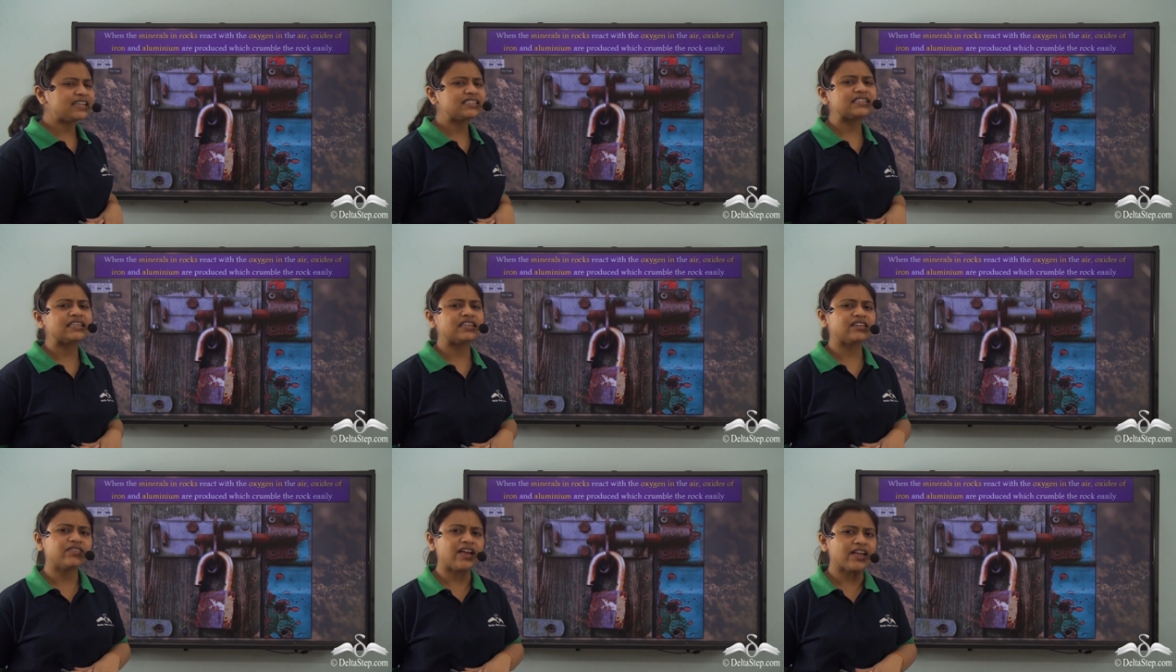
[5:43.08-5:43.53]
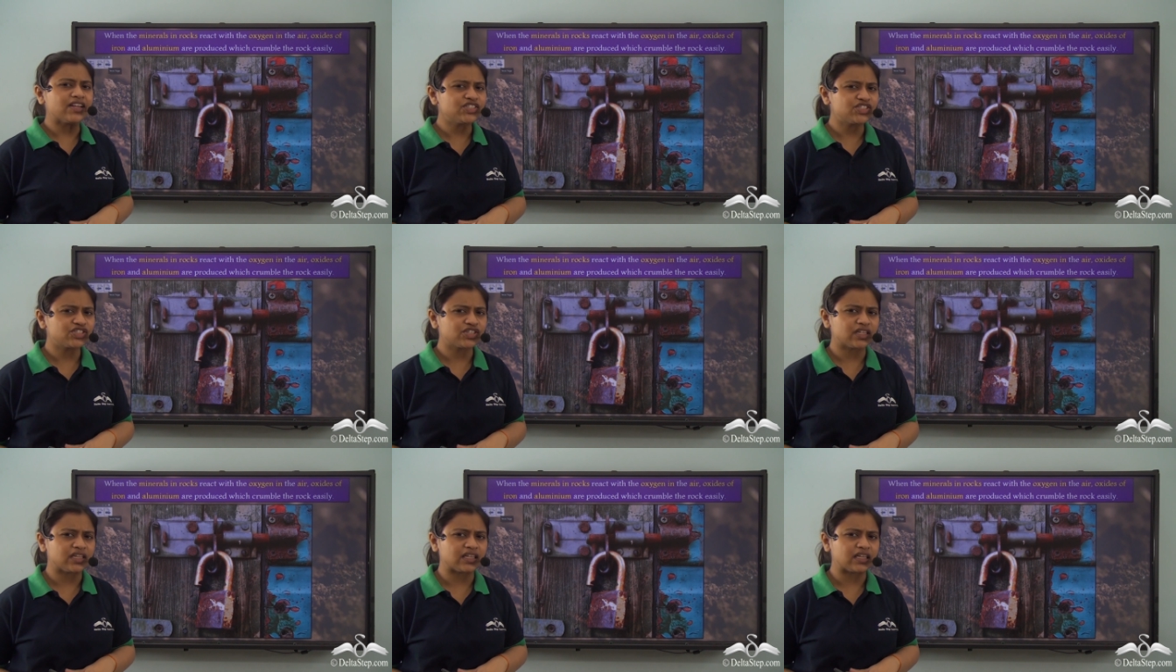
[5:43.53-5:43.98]
get
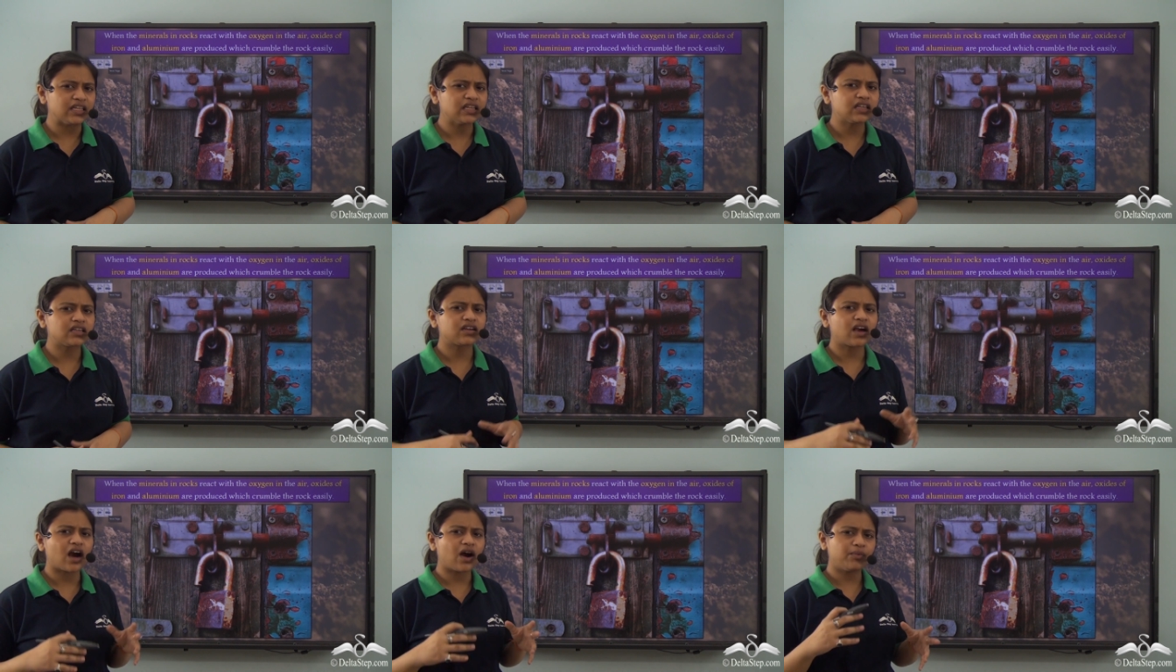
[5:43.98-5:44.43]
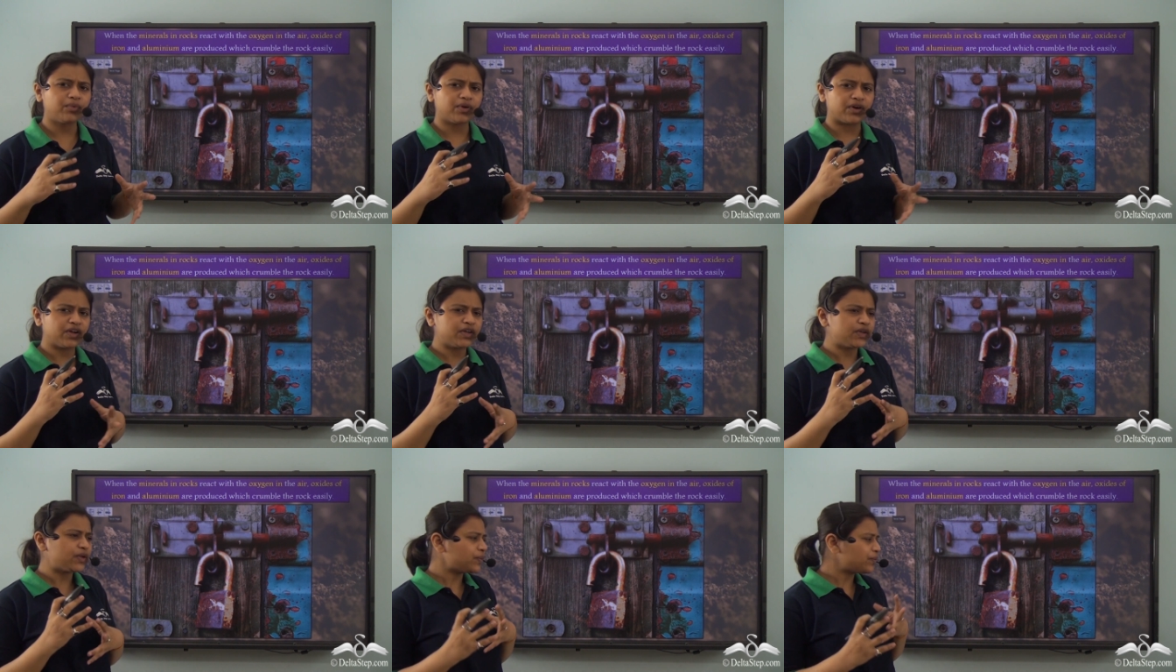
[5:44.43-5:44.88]
eventually
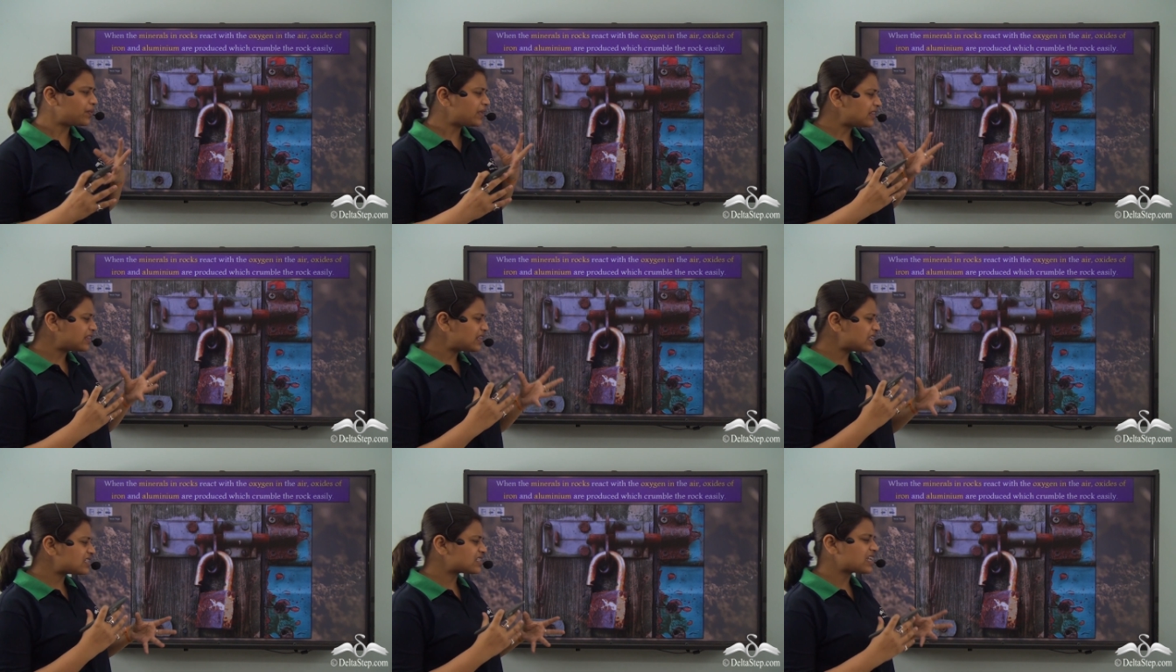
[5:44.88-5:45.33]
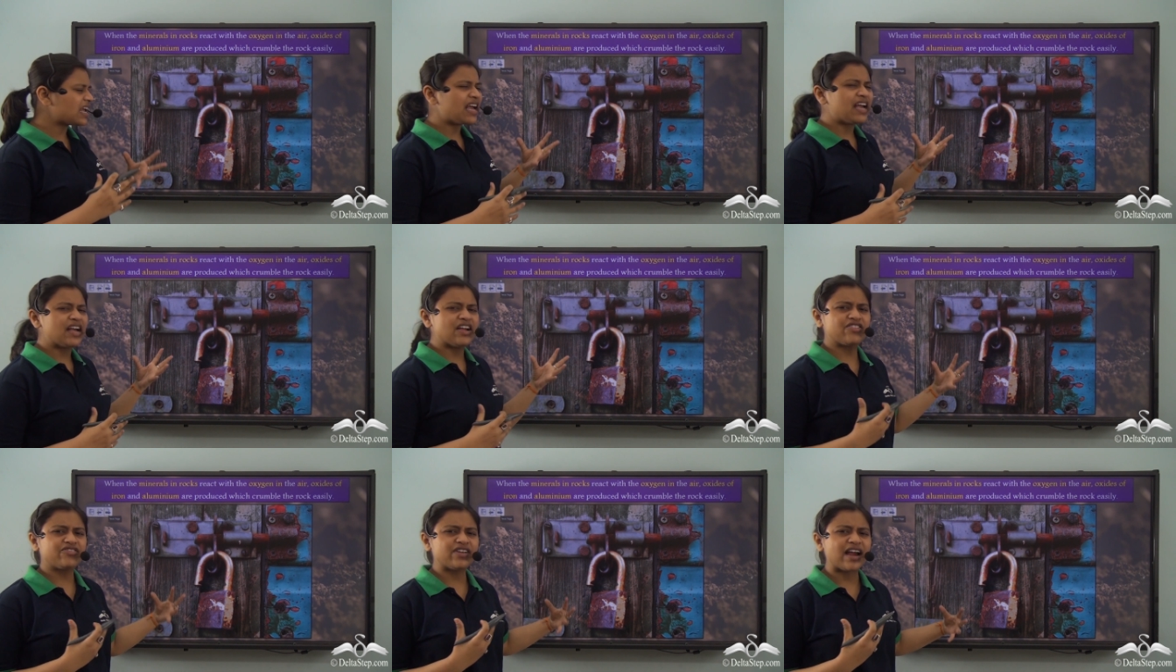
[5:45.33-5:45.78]
covered with this
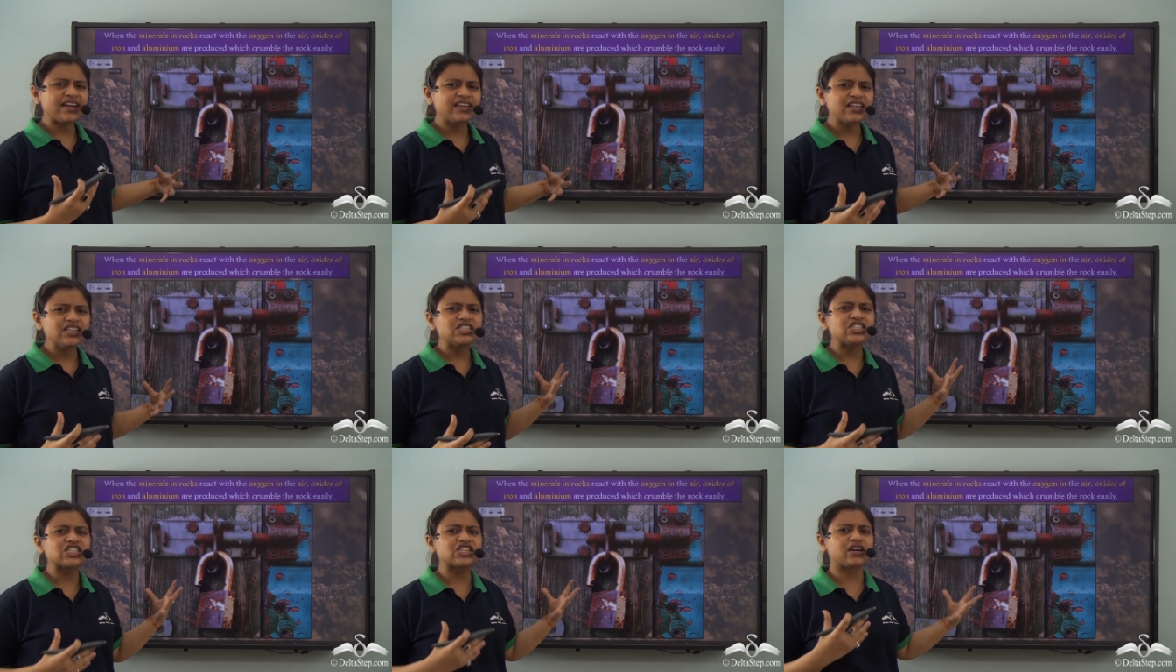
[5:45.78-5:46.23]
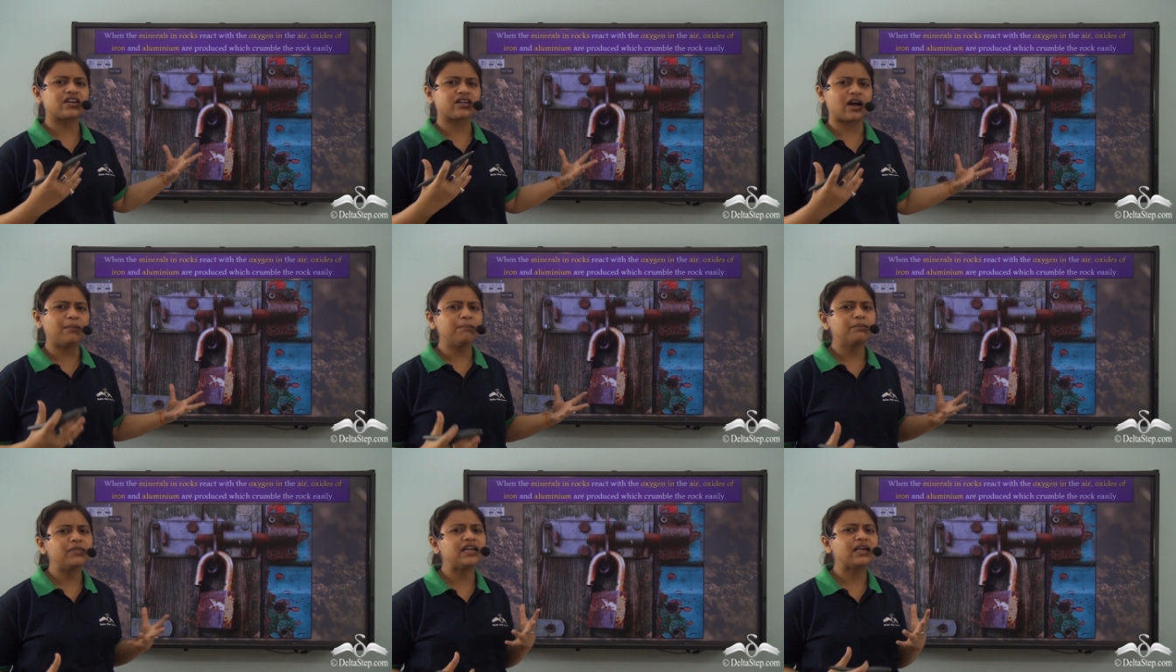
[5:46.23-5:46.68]
reddish
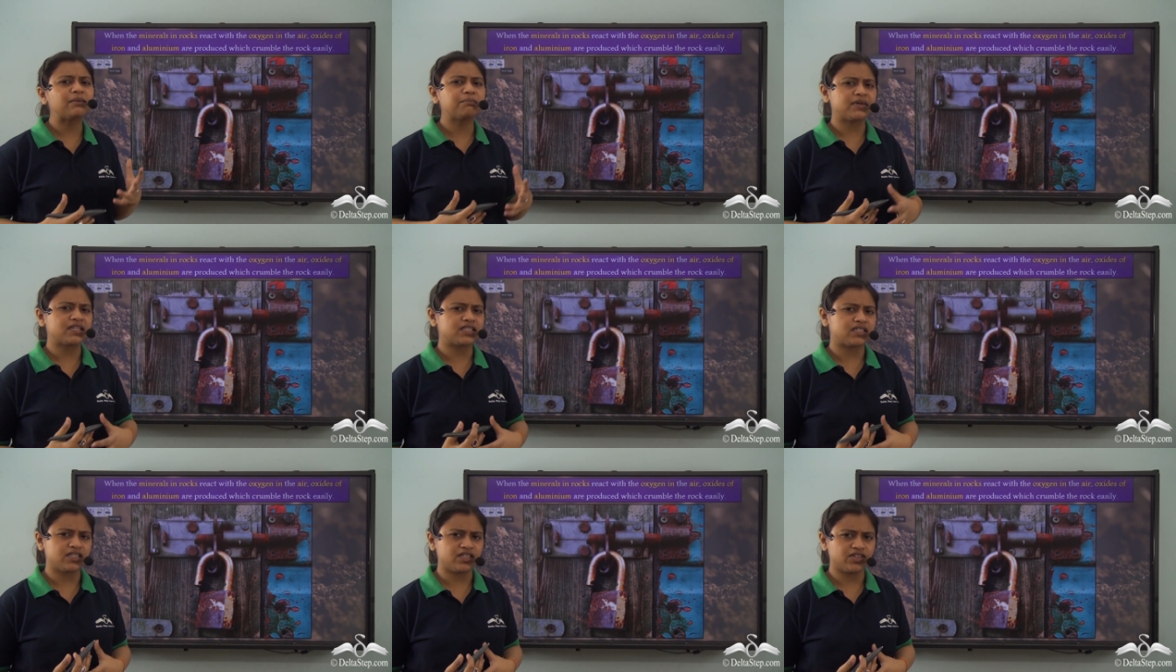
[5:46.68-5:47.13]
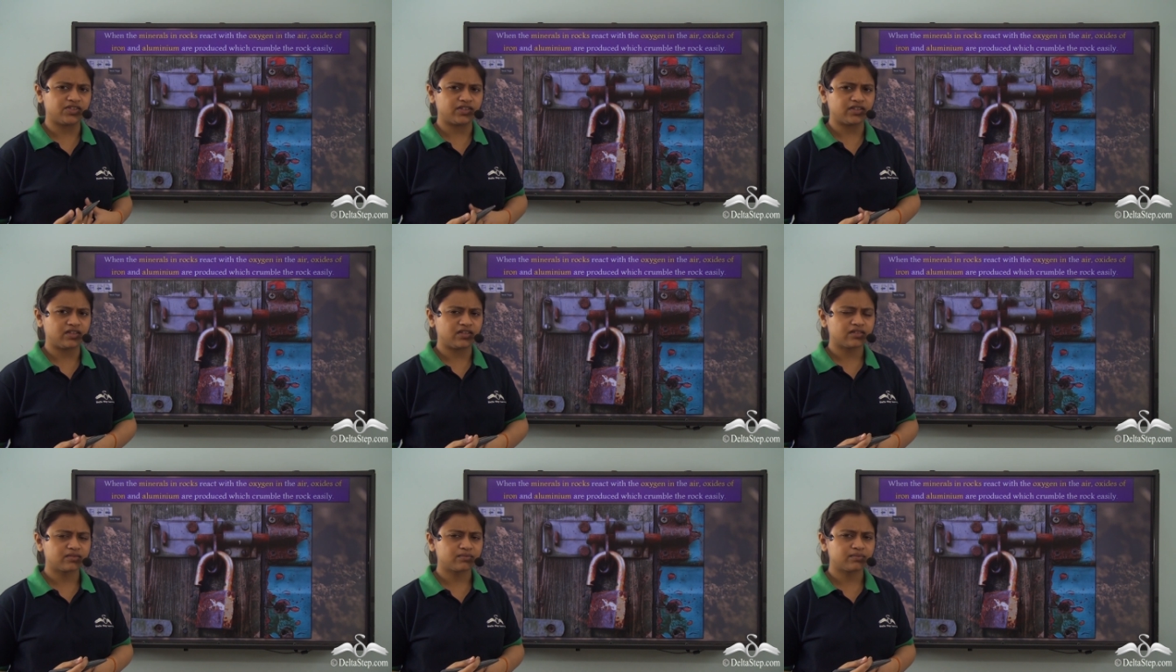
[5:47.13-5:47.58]
crumbling
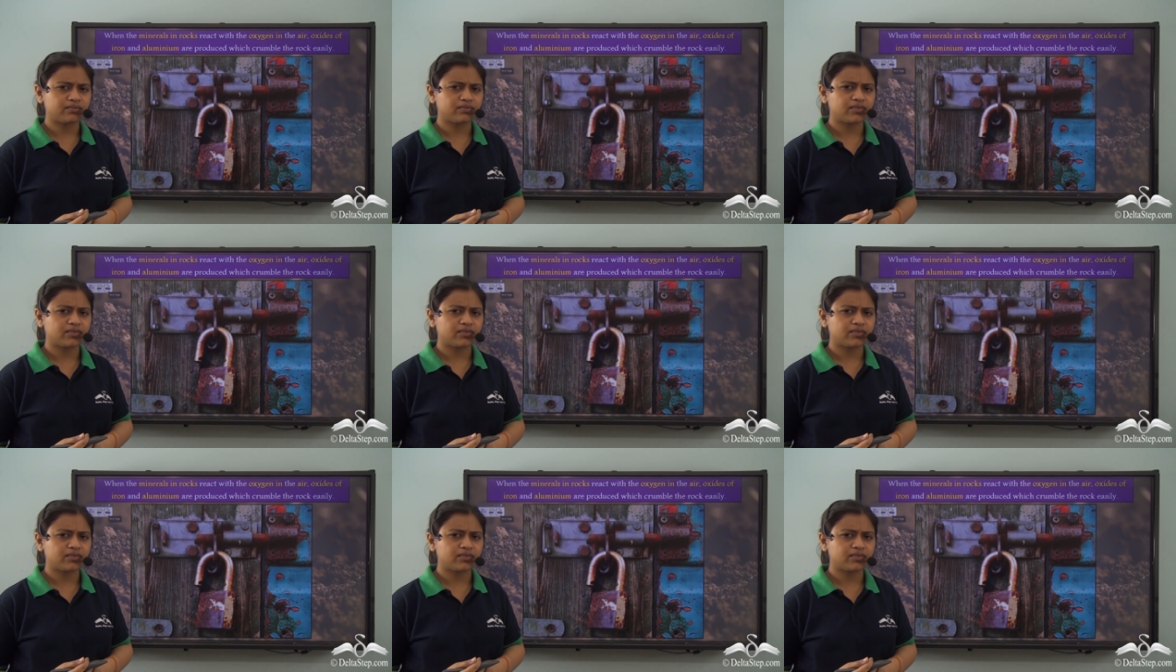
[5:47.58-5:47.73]
material.